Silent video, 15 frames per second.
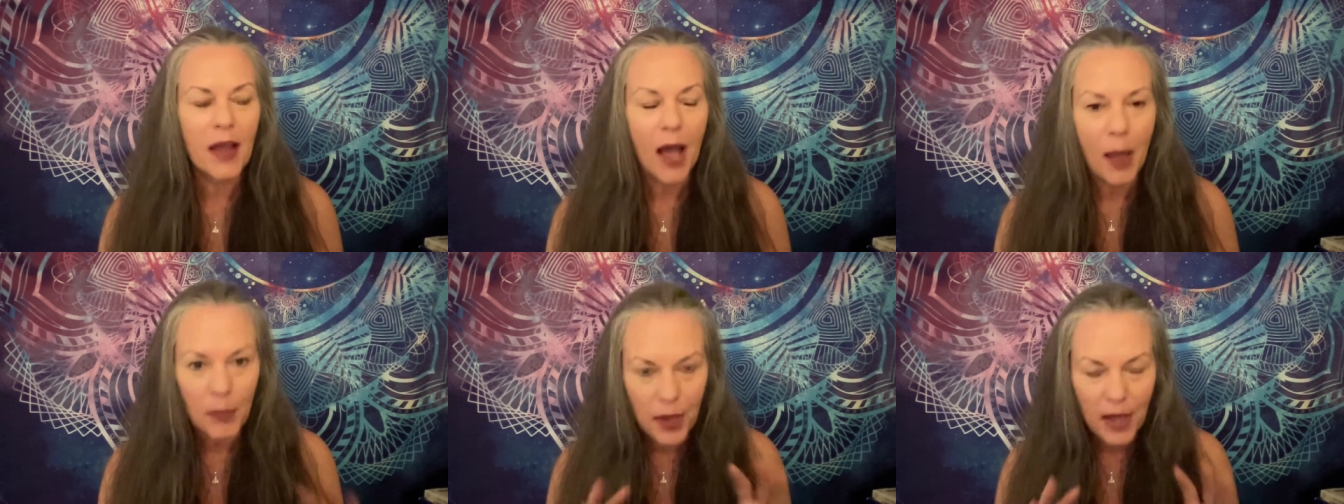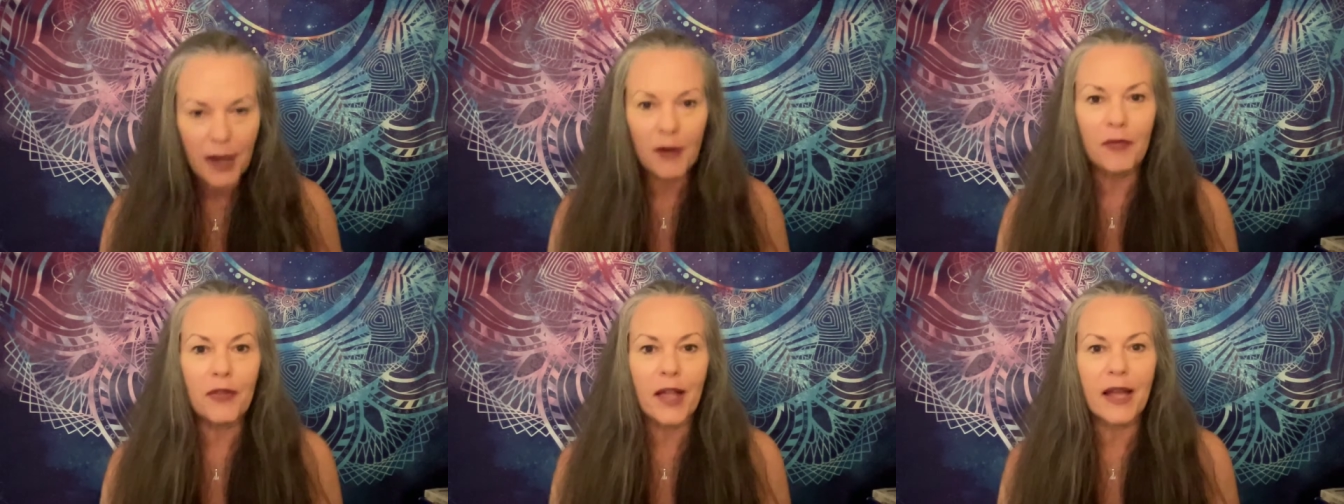I'm
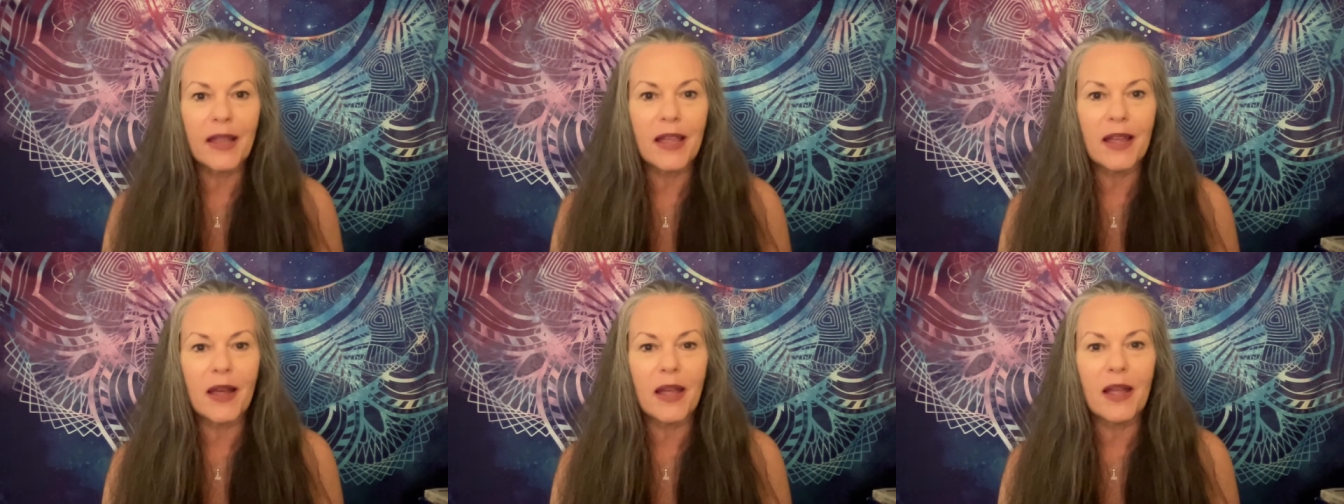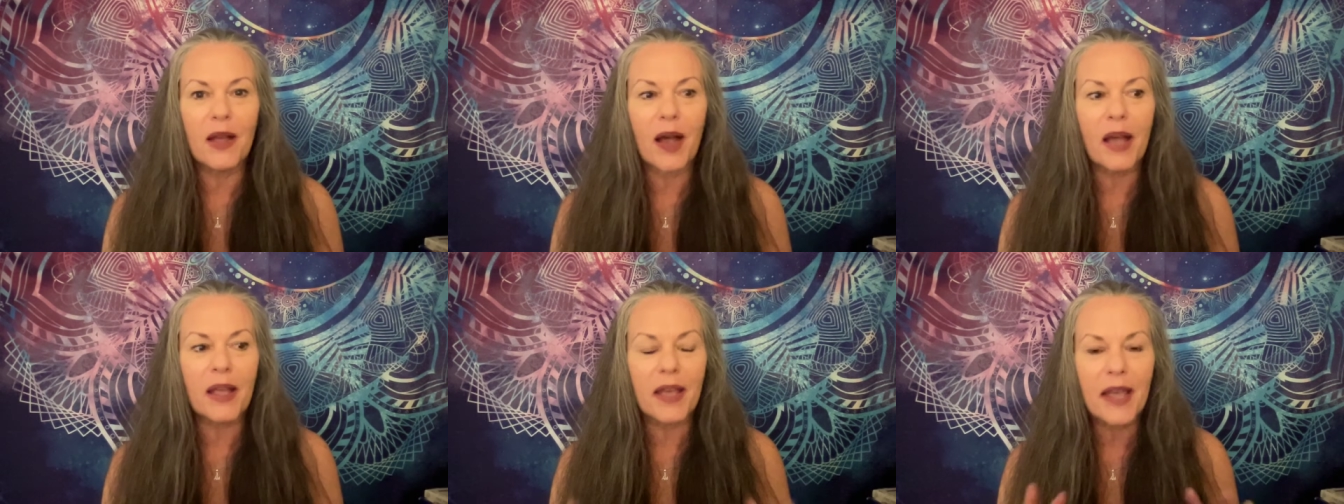kind of like, it,
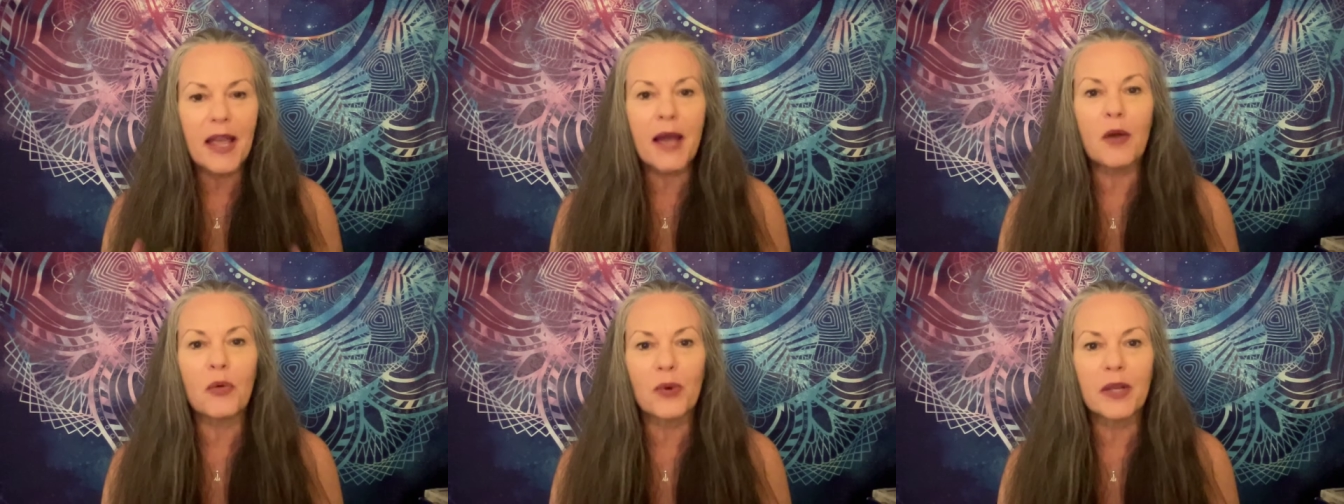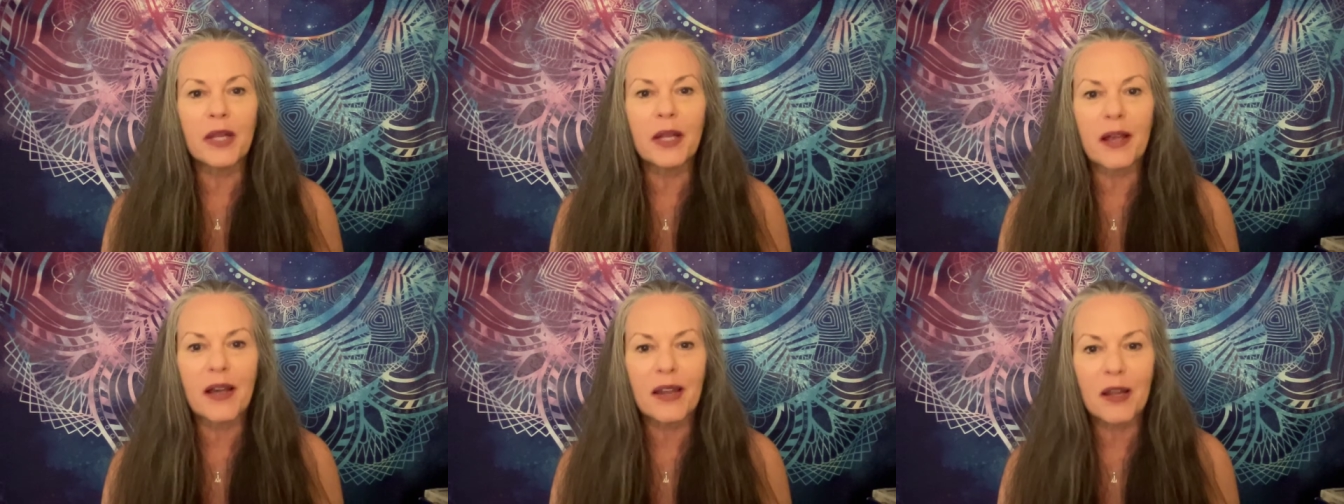it, I can't
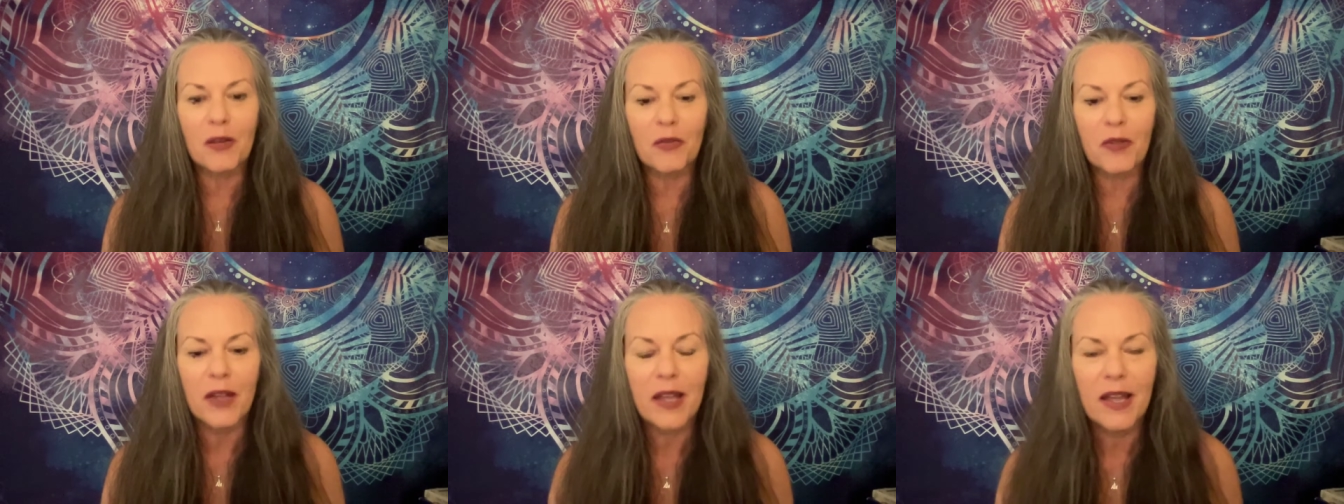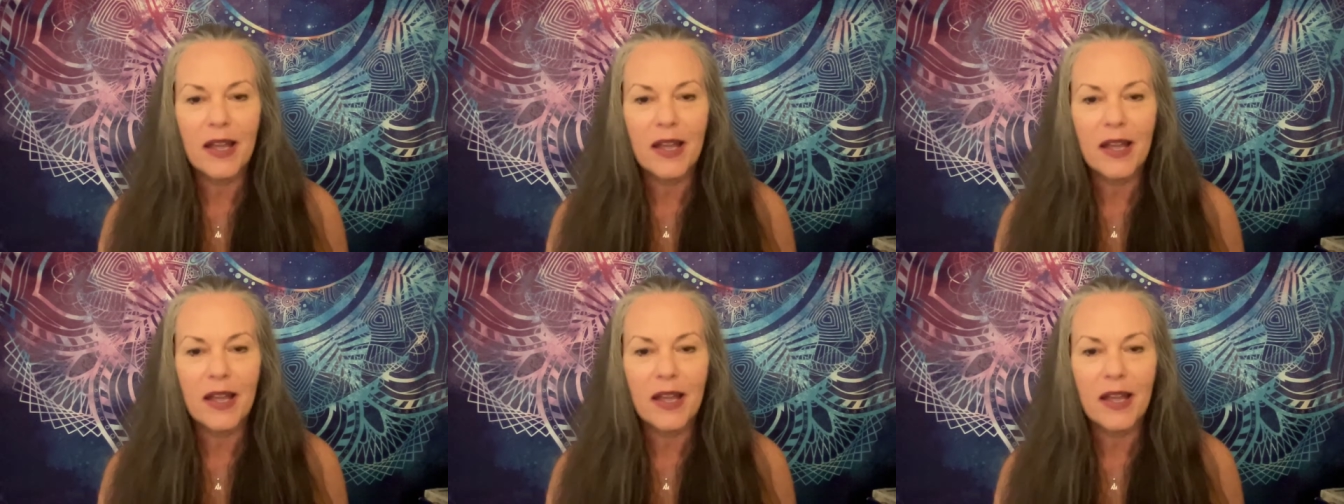really kind of,